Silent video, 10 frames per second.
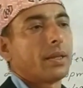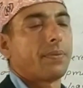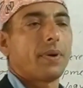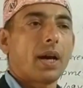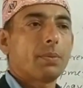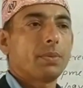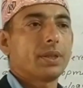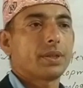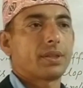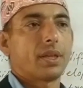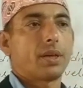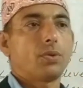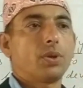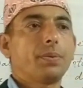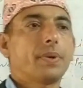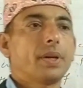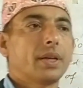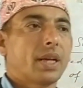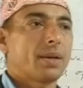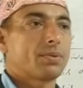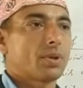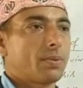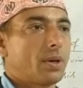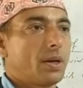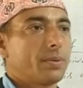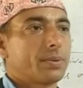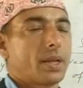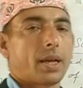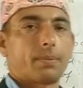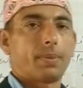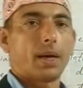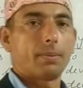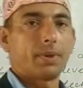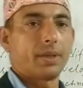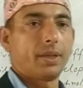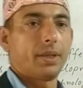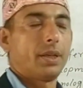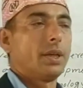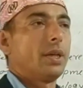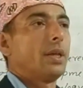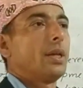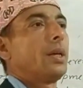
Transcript: the farmers, they grow different types of herbs like bamari,